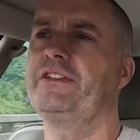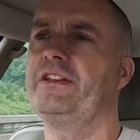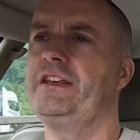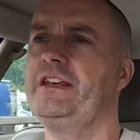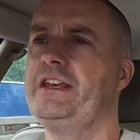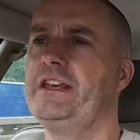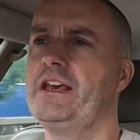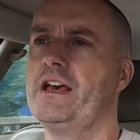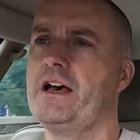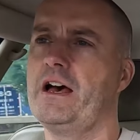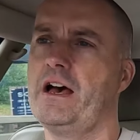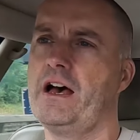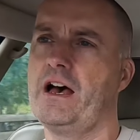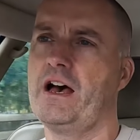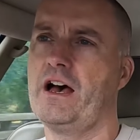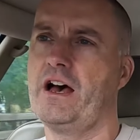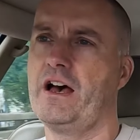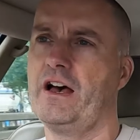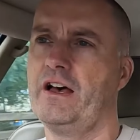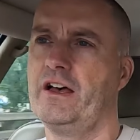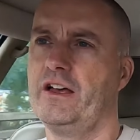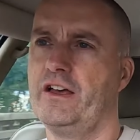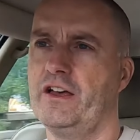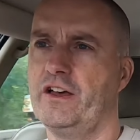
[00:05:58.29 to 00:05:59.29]
the
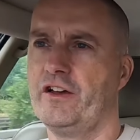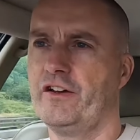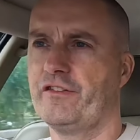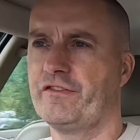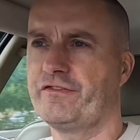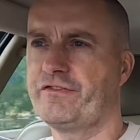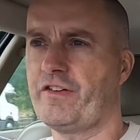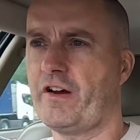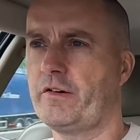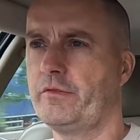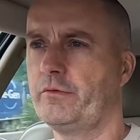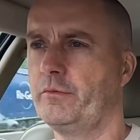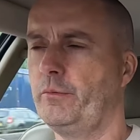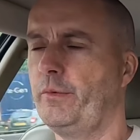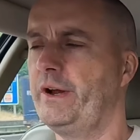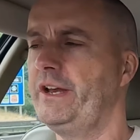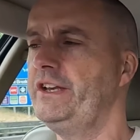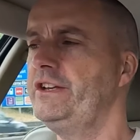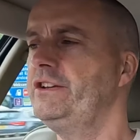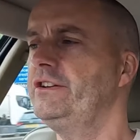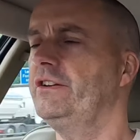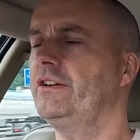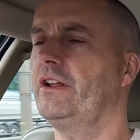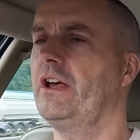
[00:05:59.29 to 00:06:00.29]
front
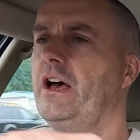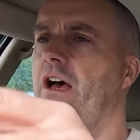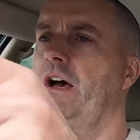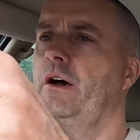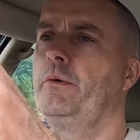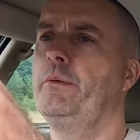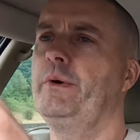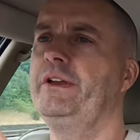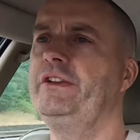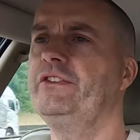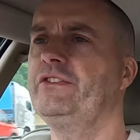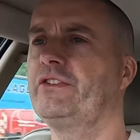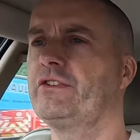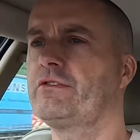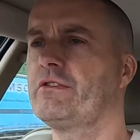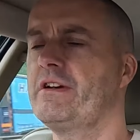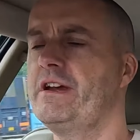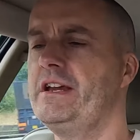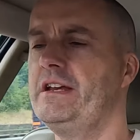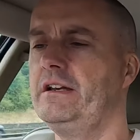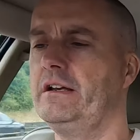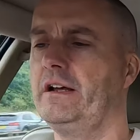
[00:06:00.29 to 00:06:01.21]
windscreen